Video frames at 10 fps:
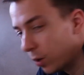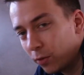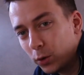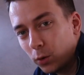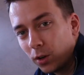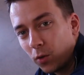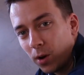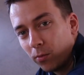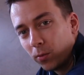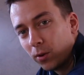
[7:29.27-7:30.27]
I view the
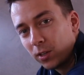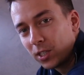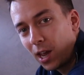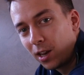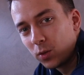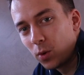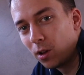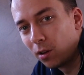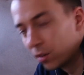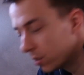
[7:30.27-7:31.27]
aquarium from the side as
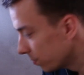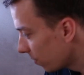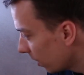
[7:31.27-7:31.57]
well a lot.